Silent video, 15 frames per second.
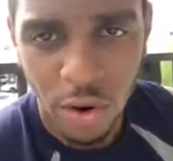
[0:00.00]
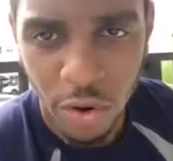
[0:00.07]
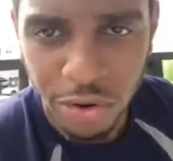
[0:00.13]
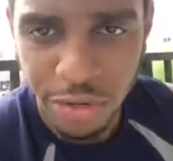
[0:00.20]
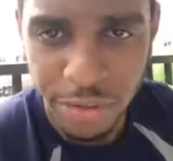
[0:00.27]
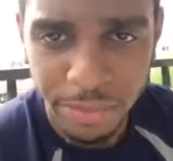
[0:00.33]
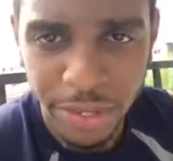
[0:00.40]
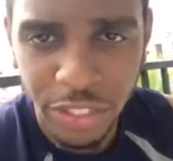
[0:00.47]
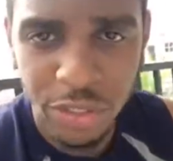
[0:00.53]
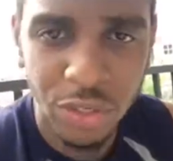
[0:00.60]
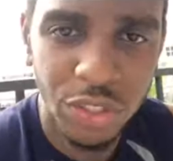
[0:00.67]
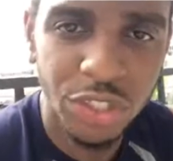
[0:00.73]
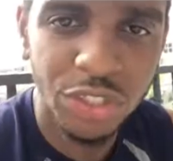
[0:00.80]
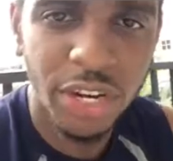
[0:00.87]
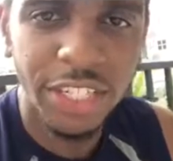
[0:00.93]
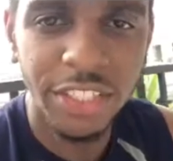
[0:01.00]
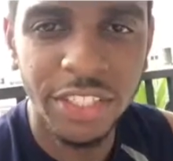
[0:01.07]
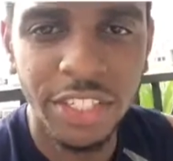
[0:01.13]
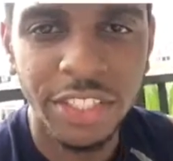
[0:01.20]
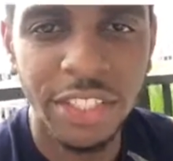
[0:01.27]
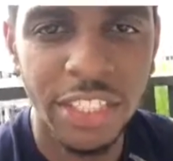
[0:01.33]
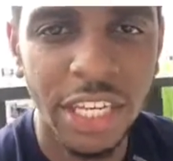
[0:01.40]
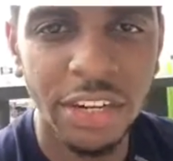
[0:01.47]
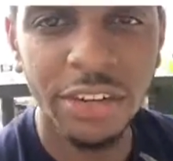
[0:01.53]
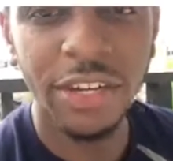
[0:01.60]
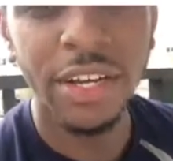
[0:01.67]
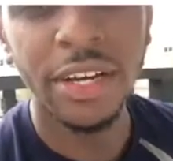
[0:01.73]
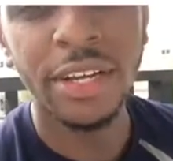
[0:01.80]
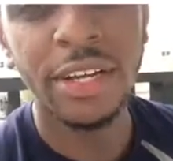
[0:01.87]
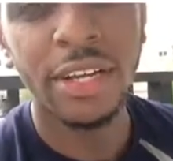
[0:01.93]
ordered missile strikes on
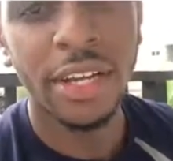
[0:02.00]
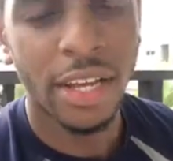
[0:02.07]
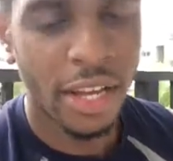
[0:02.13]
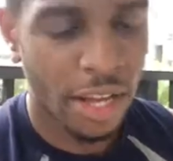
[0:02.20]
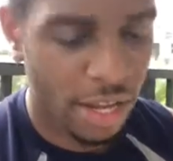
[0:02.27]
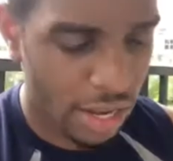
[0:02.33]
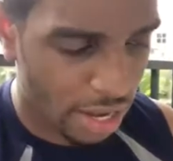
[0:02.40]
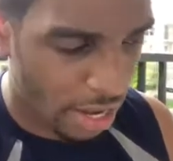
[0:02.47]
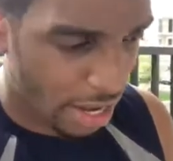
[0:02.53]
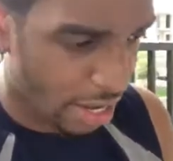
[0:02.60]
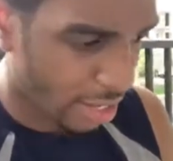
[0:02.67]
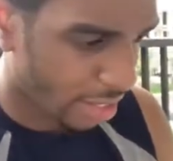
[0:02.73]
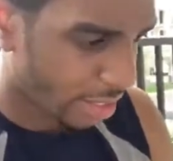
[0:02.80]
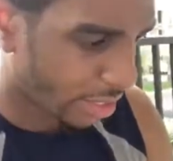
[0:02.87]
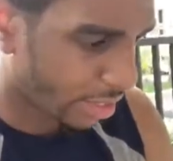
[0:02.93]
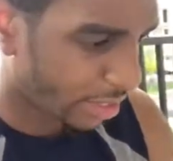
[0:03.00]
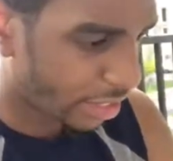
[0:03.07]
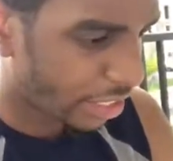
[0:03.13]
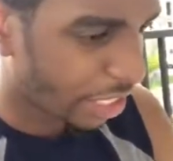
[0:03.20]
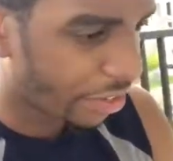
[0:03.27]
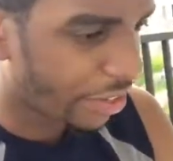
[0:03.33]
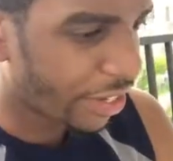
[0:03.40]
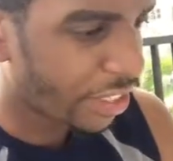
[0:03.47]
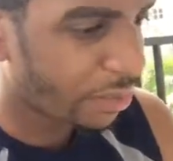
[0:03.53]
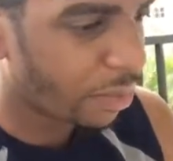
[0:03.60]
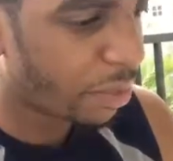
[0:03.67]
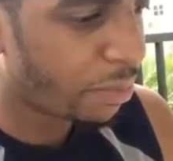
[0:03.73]
Syria. Syria's